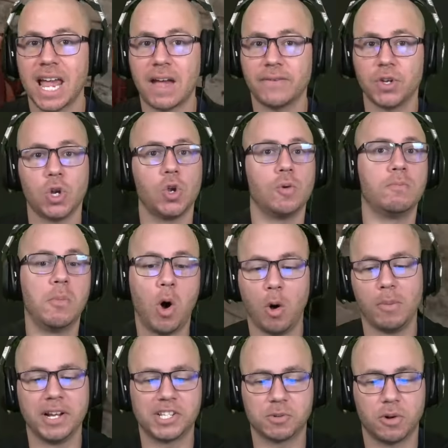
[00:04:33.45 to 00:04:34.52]
noob
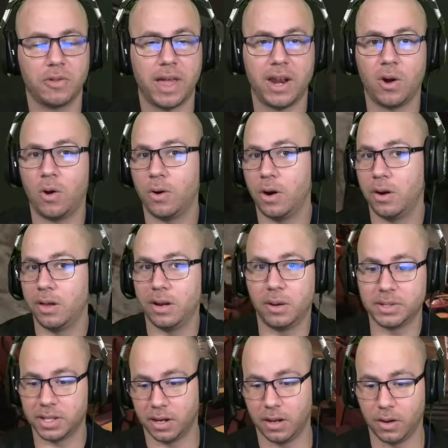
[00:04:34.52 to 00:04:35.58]
moments where they don't really know what
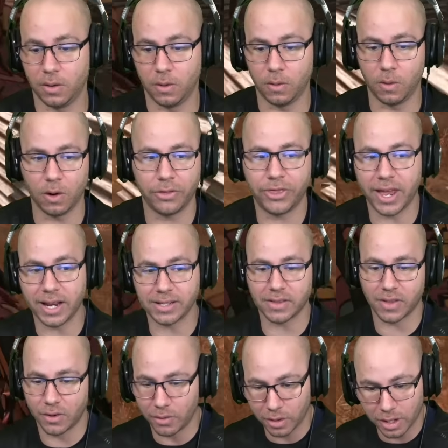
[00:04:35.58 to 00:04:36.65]
to do. Or things that
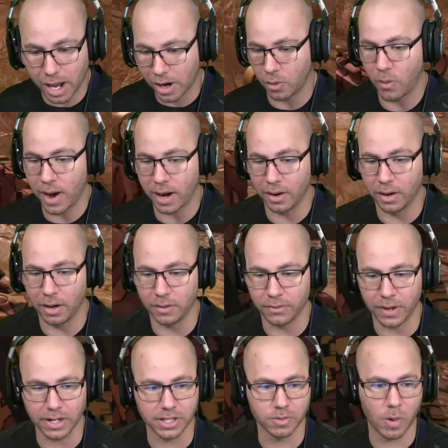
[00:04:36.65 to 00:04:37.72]
they're really not aware of.
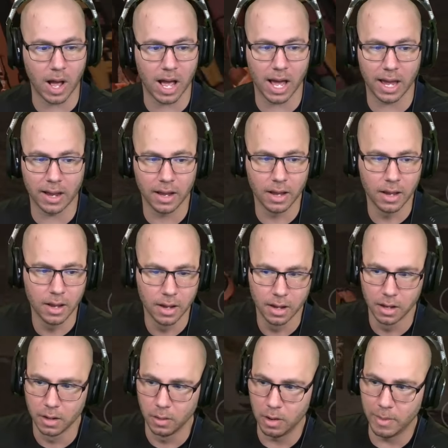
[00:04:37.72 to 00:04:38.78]
Hence why
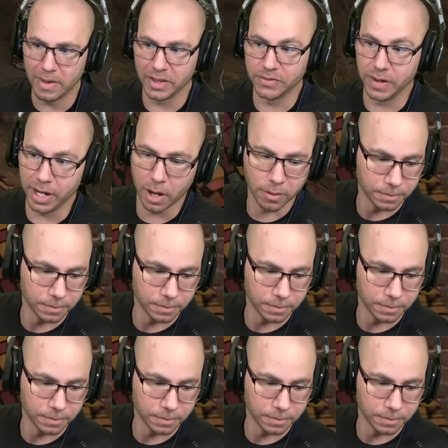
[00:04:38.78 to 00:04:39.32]
we made this video.